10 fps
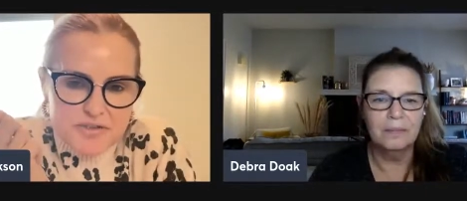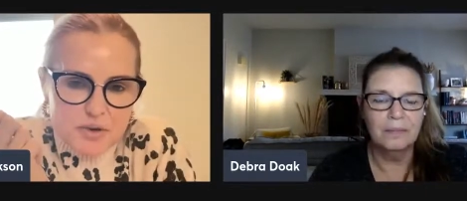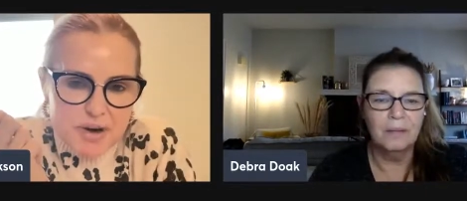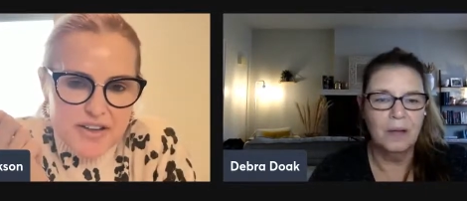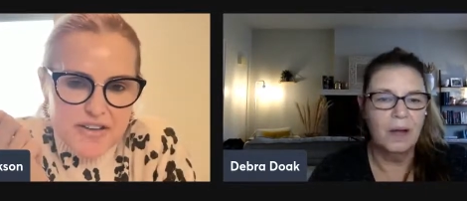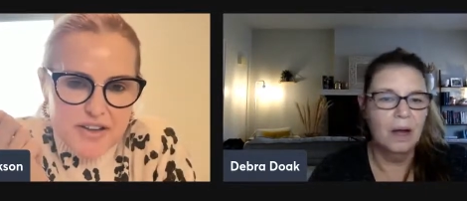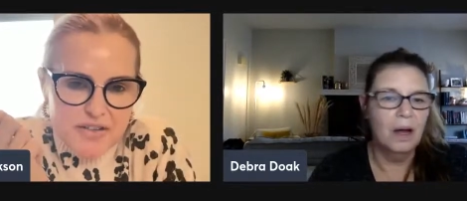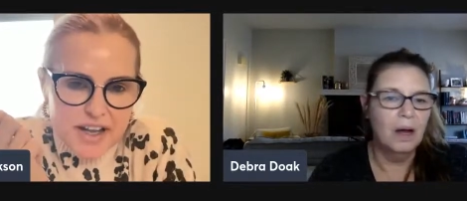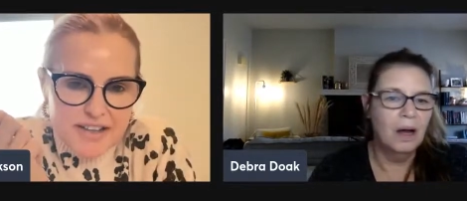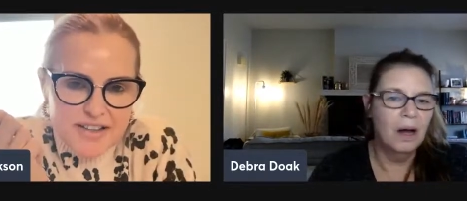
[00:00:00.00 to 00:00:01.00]
Speaker 1: of the way that they are
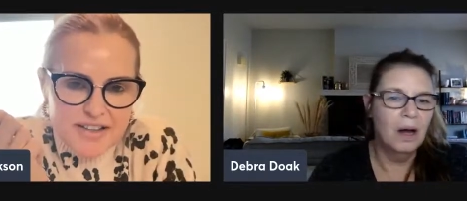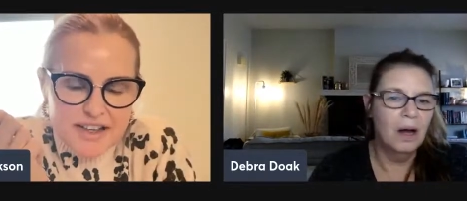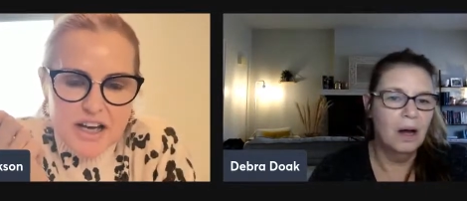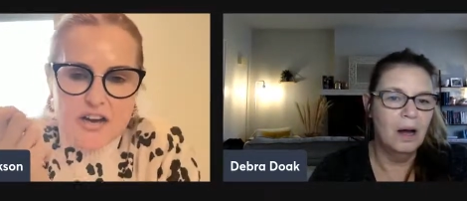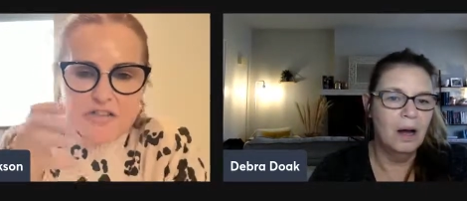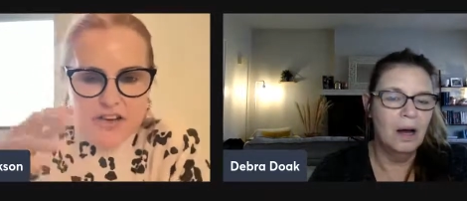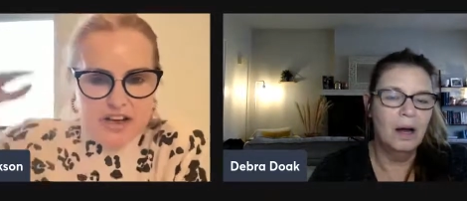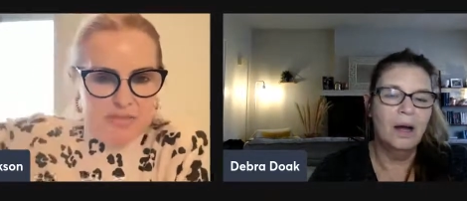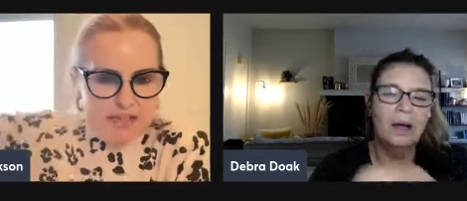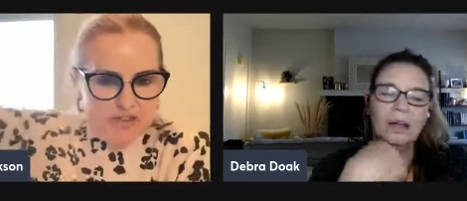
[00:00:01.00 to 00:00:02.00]
acted they're going to
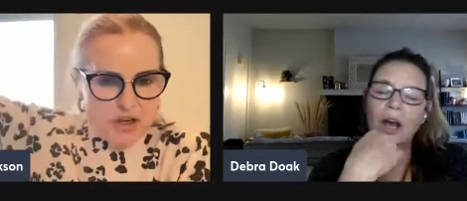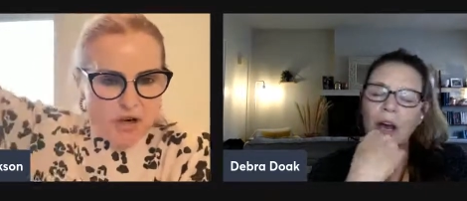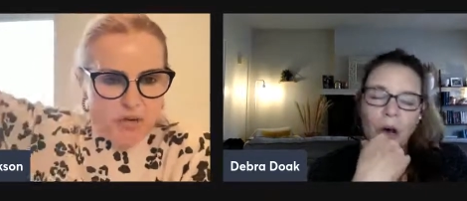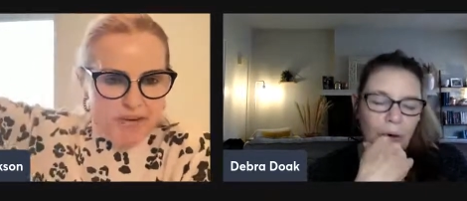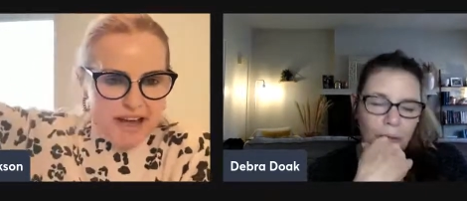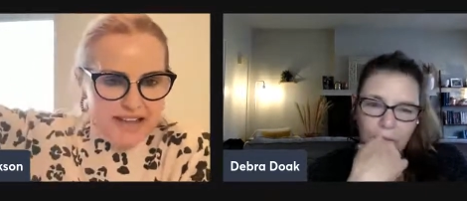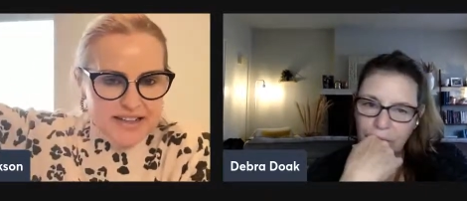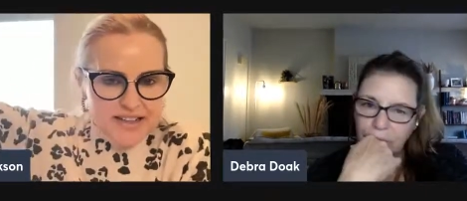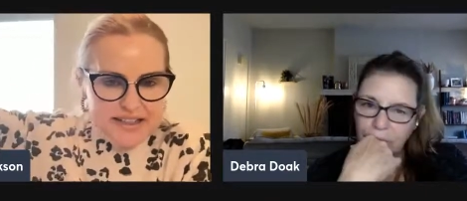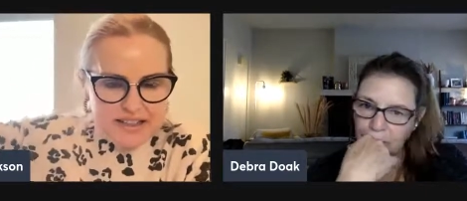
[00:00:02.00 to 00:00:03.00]
be able to look no. back in
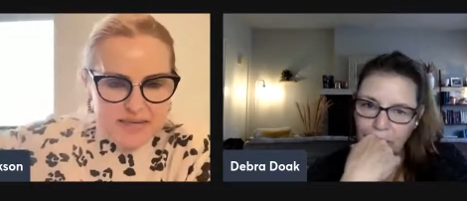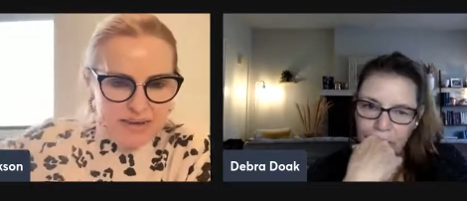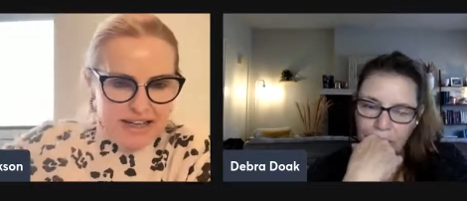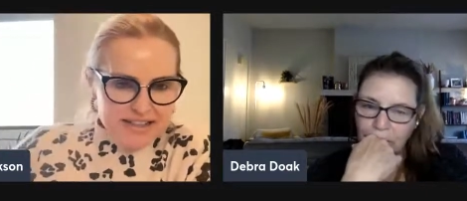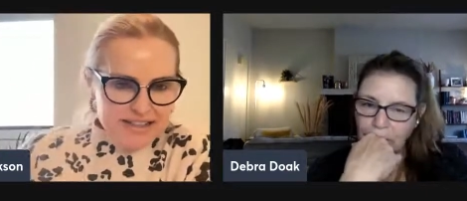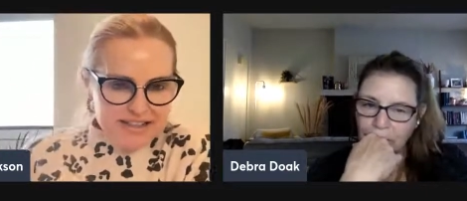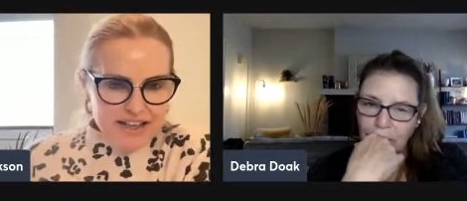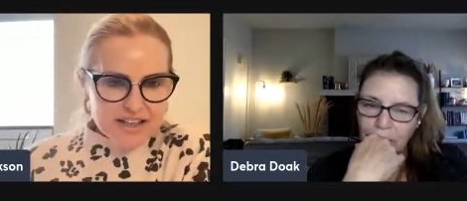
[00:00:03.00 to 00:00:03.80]
six months a